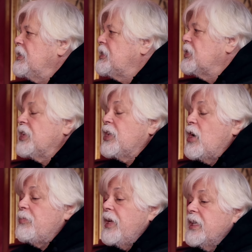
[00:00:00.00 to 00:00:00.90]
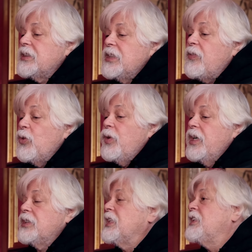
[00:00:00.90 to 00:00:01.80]
socially complex,
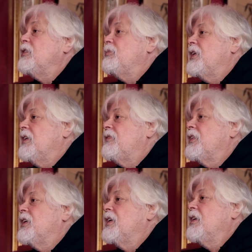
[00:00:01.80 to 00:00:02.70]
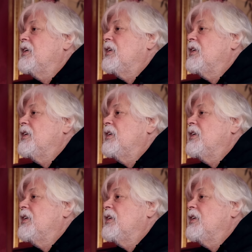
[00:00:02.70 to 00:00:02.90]
self-aware, sentient being for the